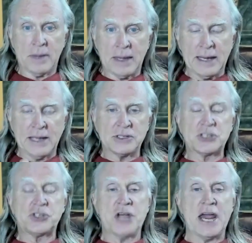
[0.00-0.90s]
is
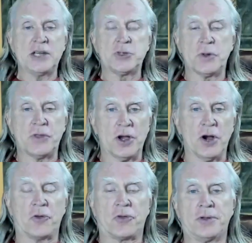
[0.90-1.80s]
exchanged with the
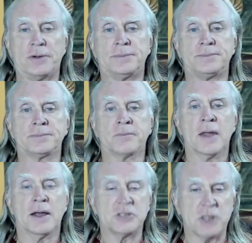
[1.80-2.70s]
earth.
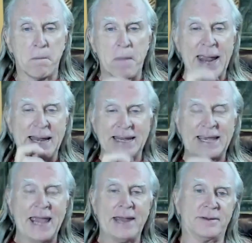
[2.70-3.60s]
It's the main
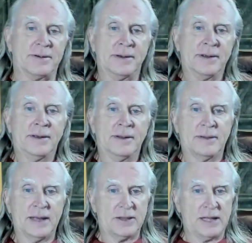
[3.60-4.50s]
gate
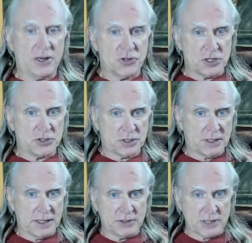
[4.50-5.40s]
that the energy is,
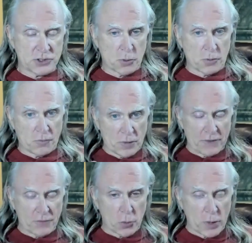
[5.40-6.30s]
is at. So
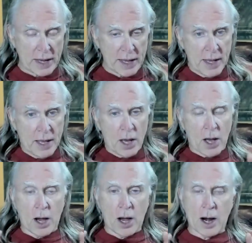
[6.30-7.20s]
whenever we
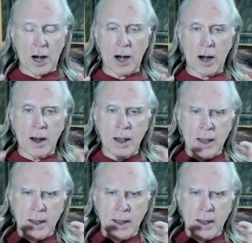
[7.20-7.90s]
are